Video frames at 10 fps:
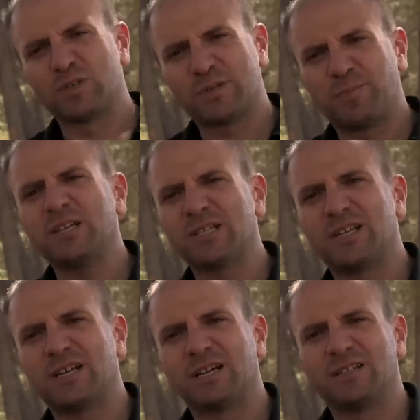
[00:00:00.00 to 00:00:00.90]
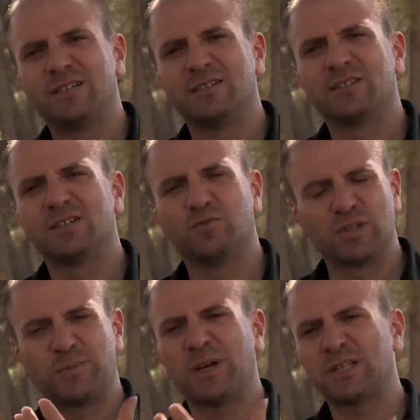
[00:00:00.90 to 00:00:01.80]
respects that identity,
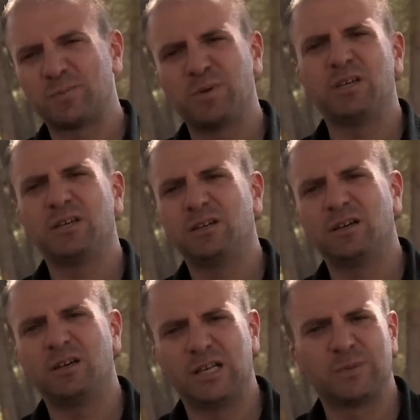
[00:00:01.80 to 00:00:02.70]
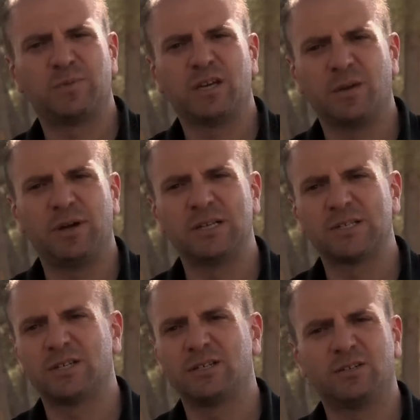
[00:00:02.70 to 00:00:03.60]
respects me as being a
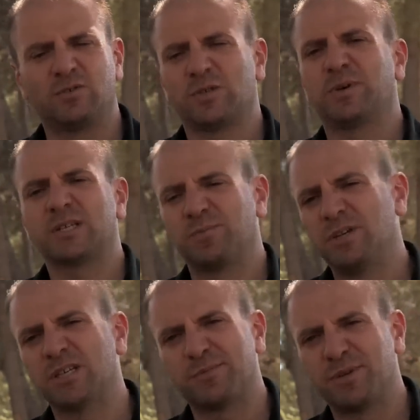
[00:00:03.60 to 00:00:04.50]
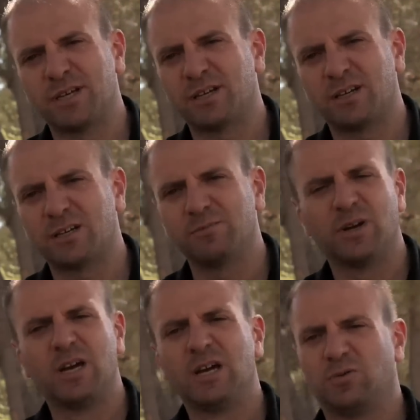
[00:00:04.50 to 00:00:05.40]
Palestinian, respects me as being an Arab,
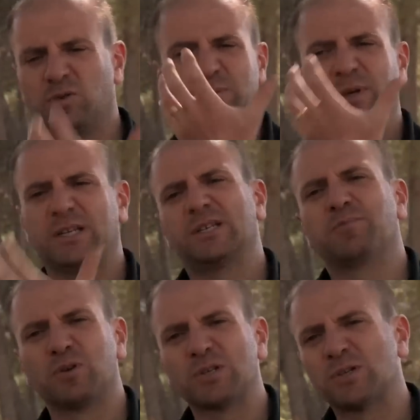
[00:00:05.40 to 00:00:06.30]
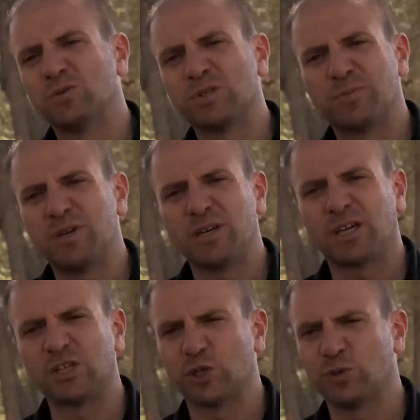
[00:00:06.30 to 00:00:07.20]
respects a person who's being
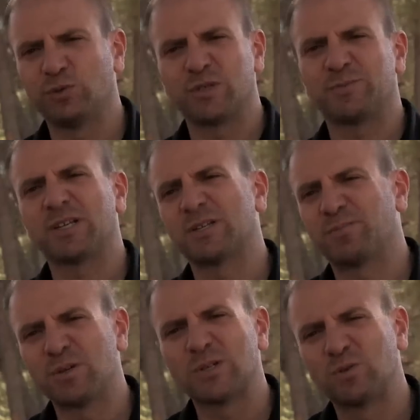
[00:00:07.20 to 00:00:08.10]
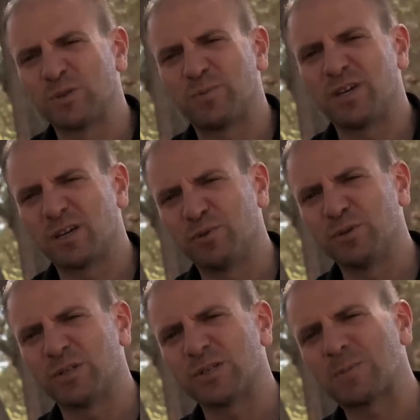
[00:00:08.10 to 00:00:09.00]
a Jew, respects a person who's being a
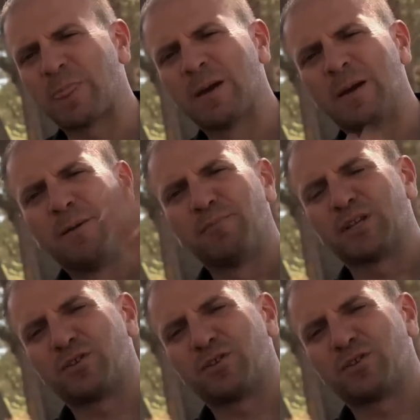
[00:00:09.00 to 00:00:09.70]
Buddhist, but